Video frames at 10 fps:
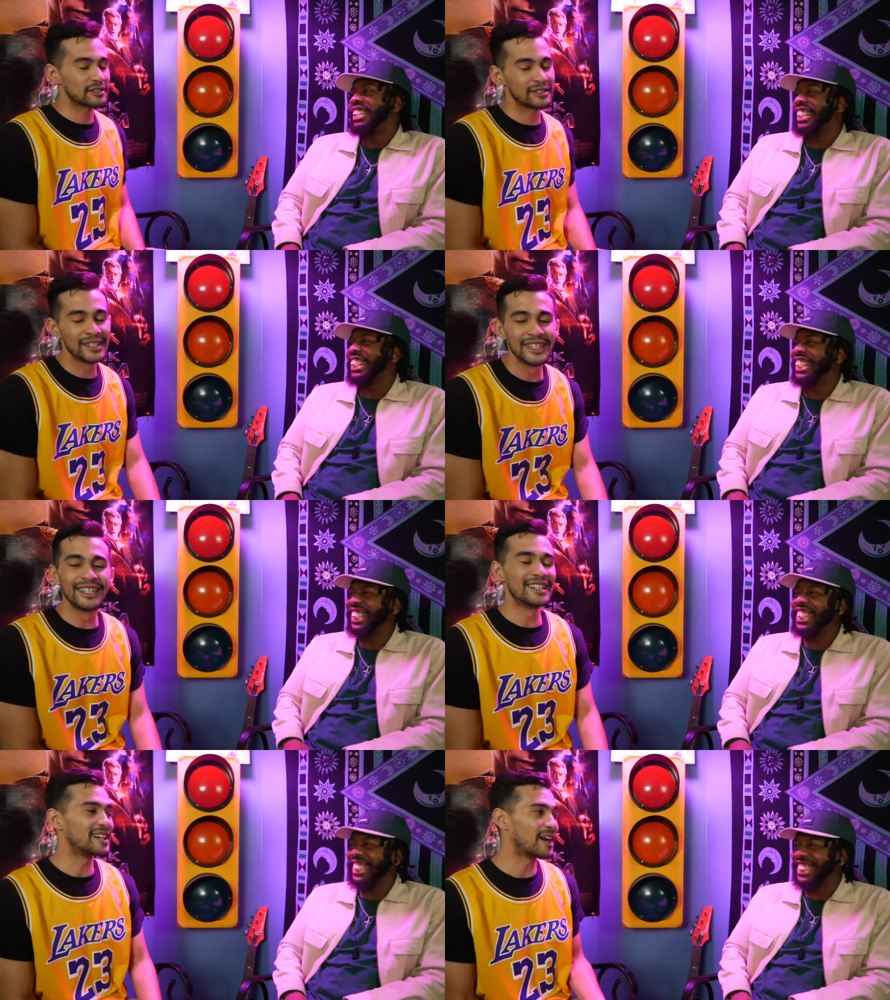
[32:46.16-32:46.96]

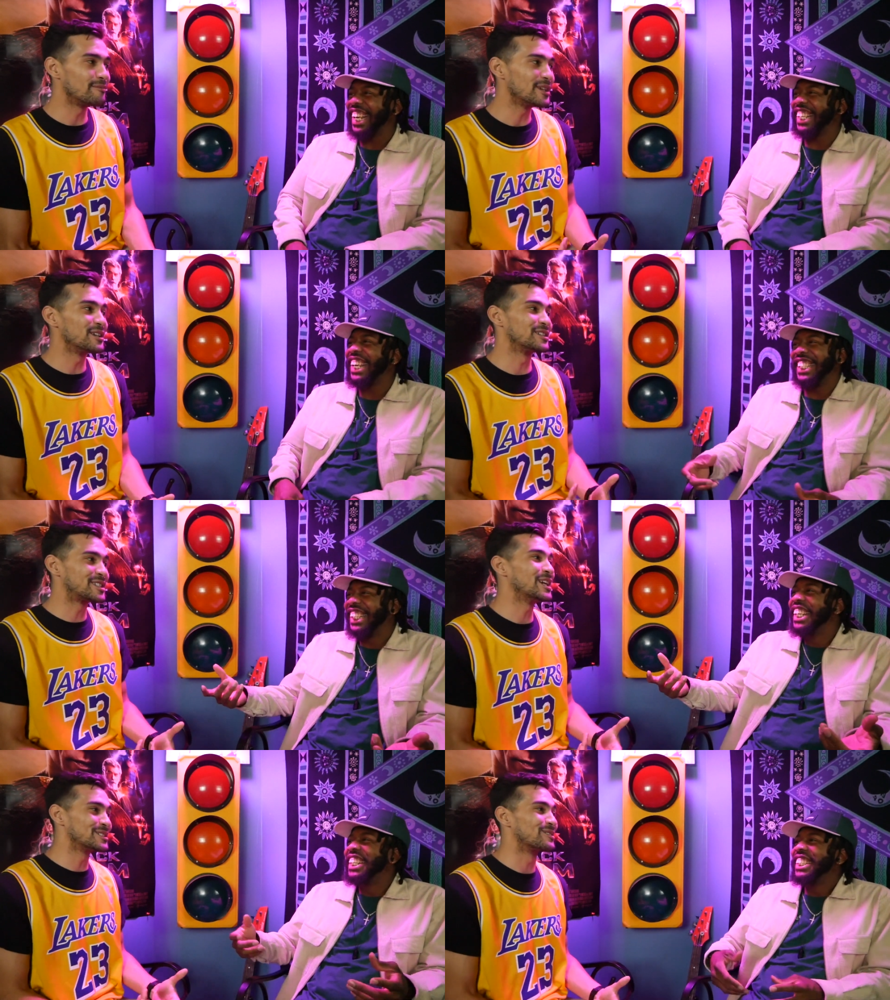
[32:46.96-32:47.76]
Speaker 1: So. exactly. You
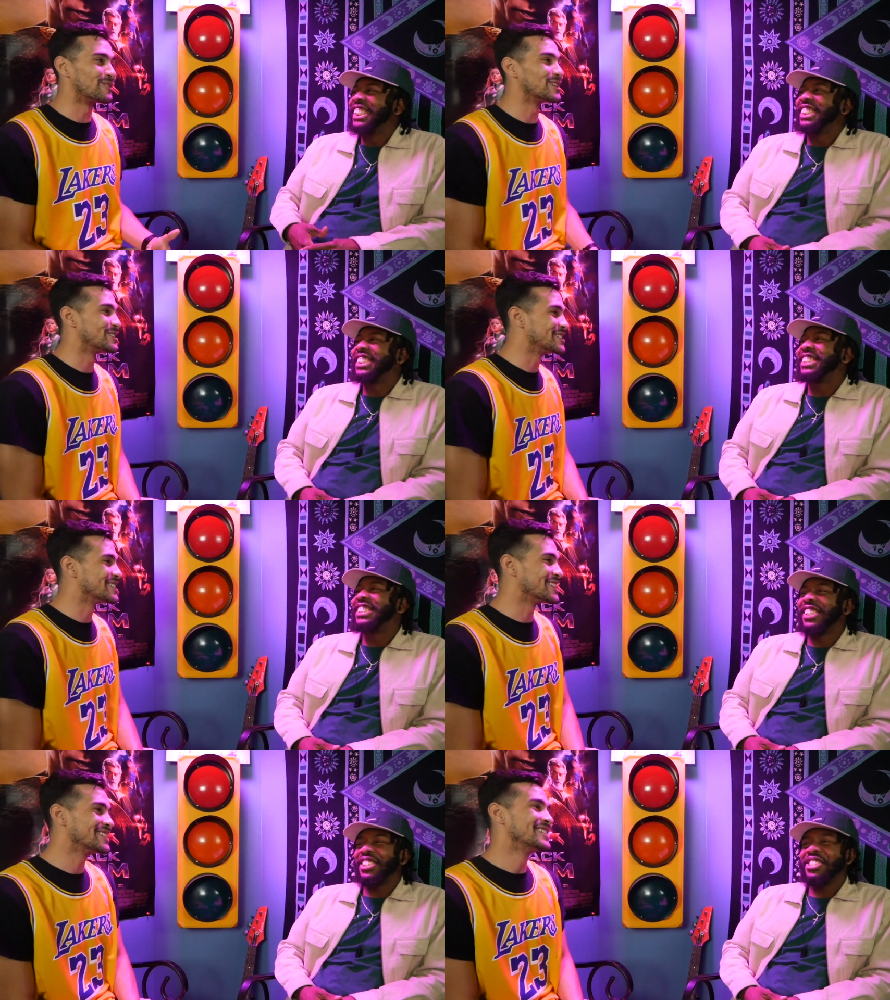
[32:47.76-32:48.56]
changed the world.
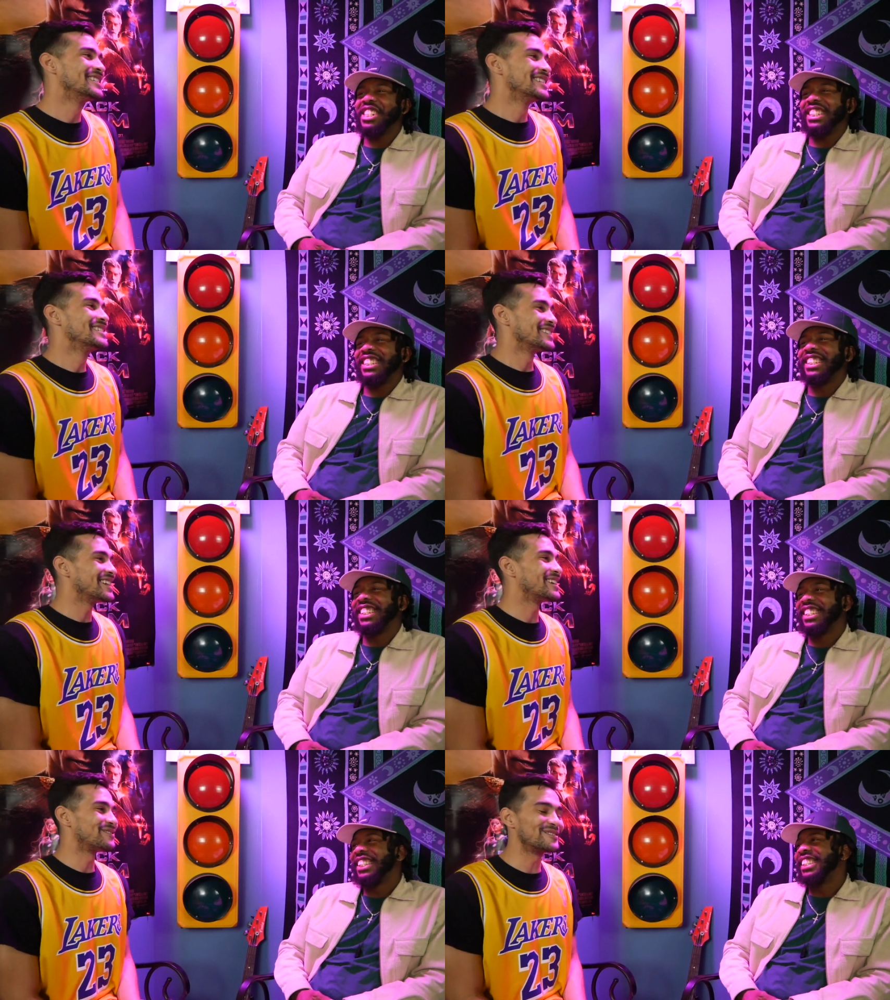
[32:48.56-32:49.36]
Speaker 2: You Talk know? your shit.
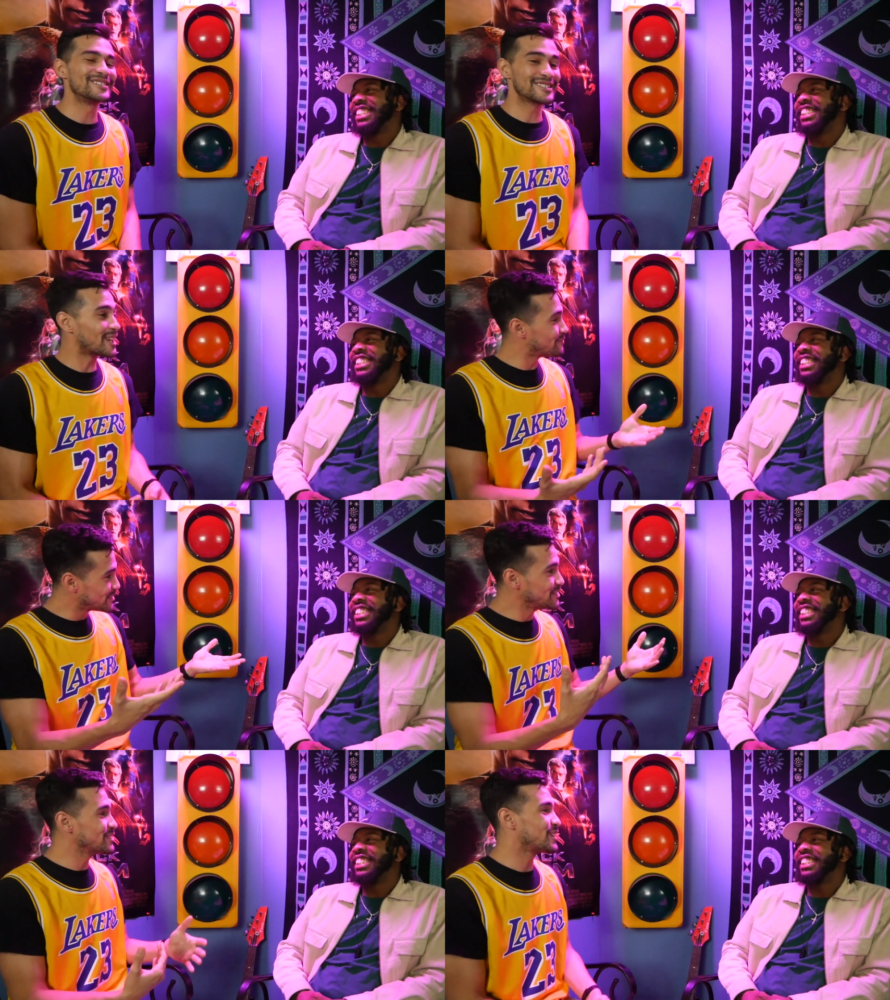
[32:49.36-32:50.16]
Speaker 1: Yeah, for real. Same
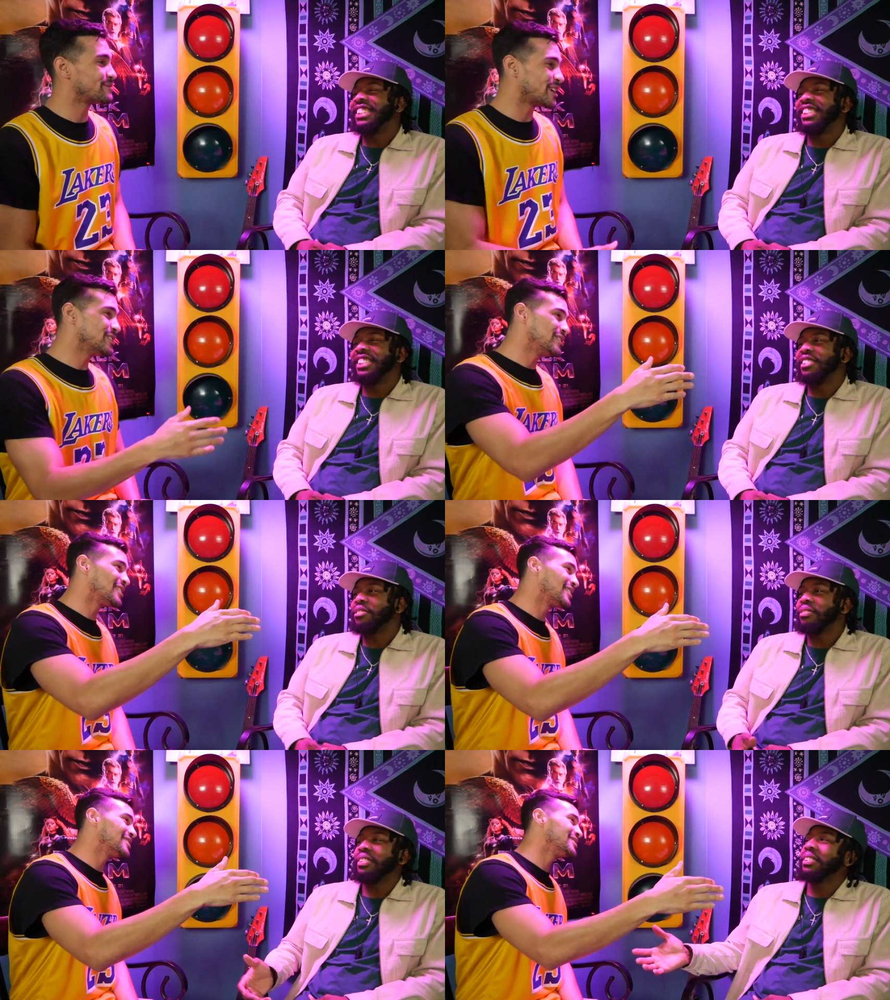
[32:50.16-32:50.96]
with you though, man. You
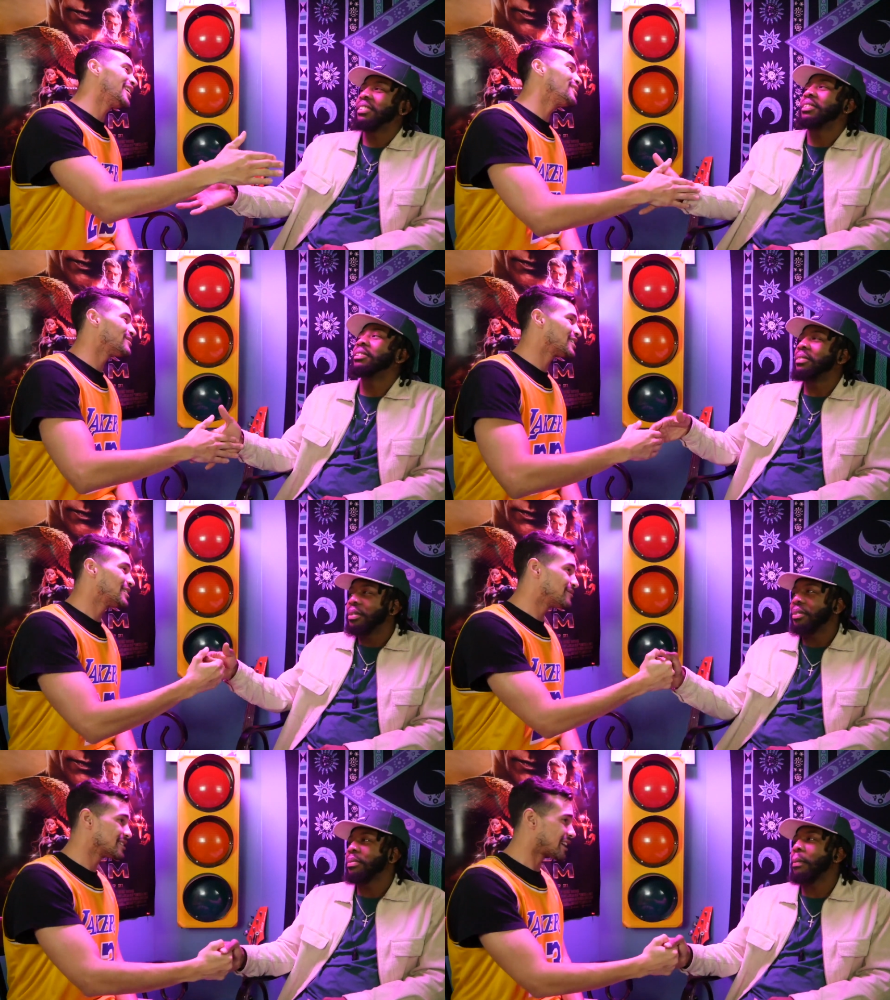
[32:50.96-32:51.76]
did a good job. Like
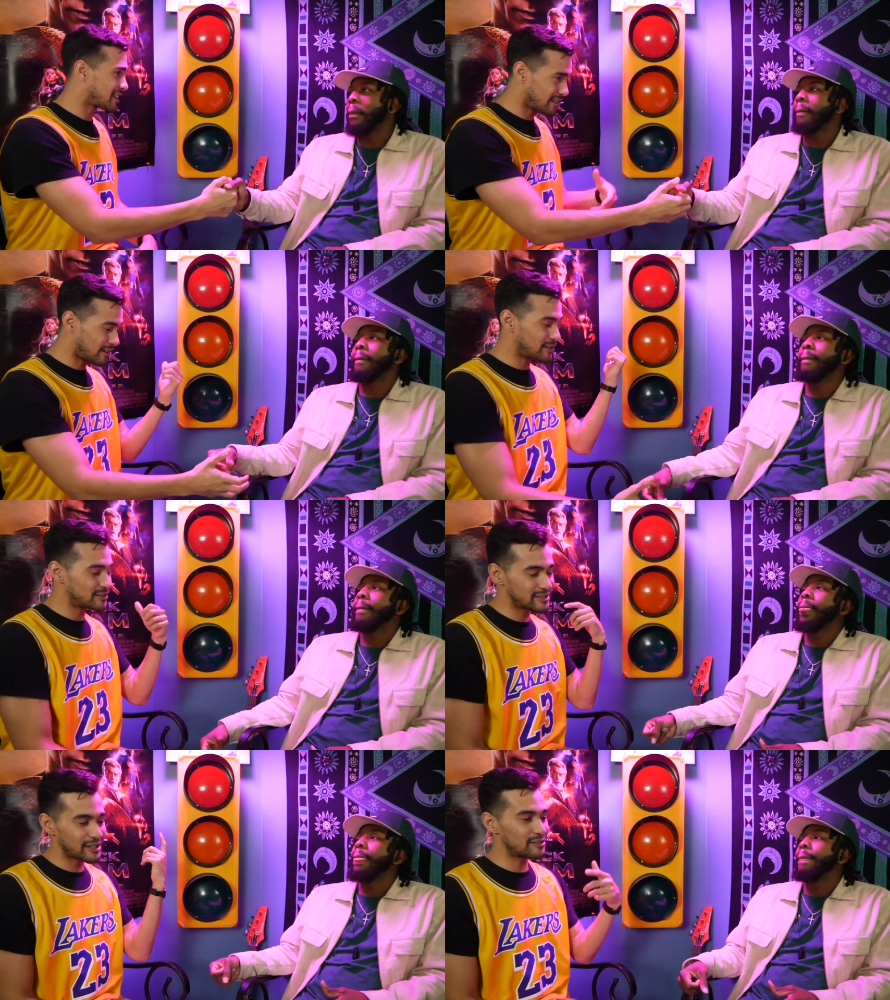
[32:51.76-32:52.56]
even like I
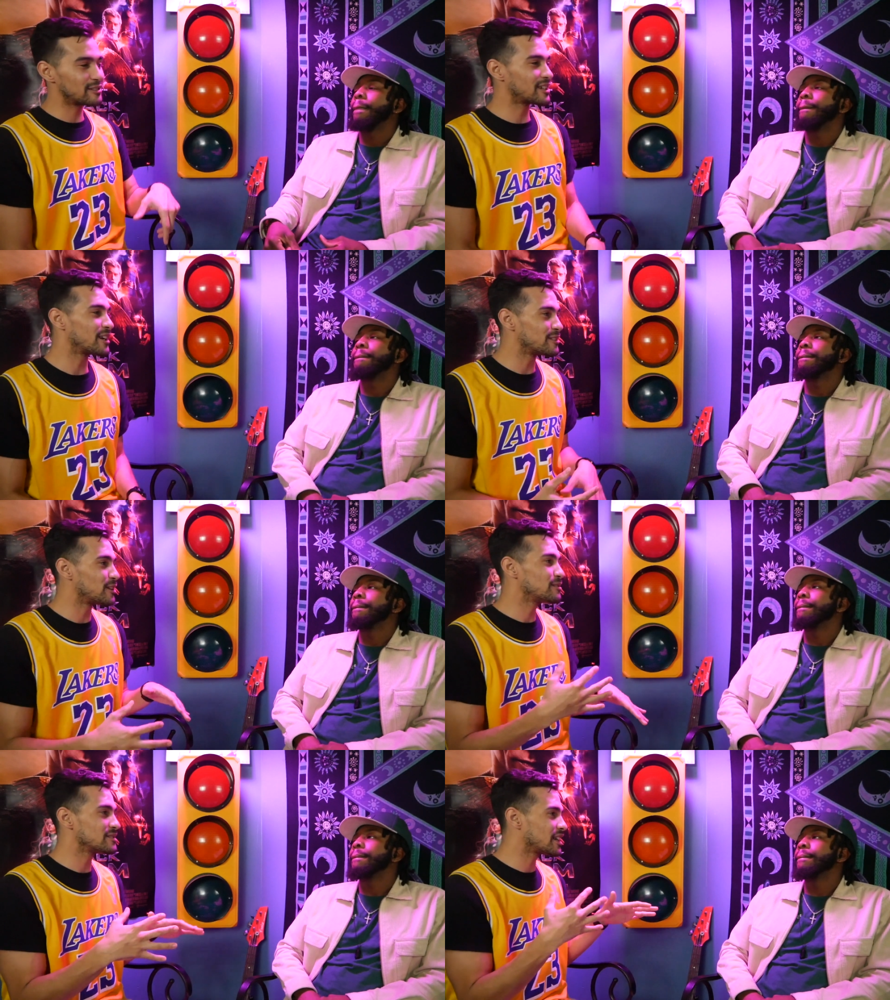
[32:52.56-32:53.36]
heard you say you were kind of
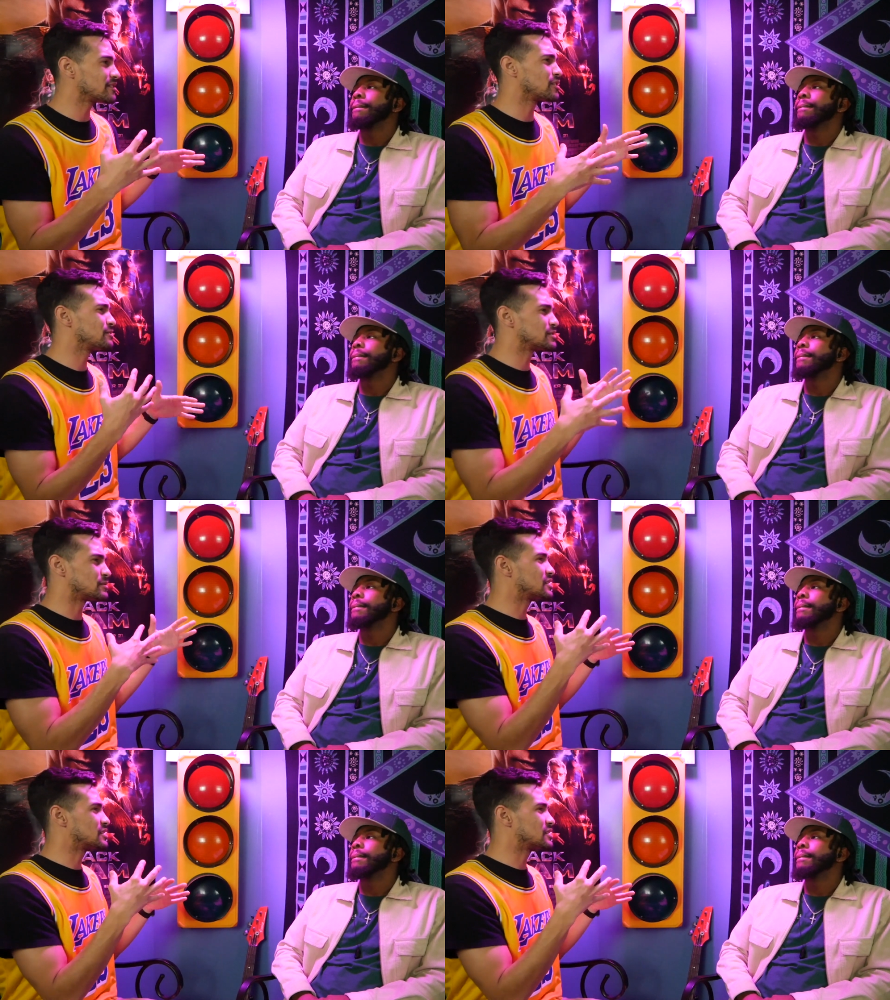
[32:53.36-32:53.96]
nerve, not nervous, but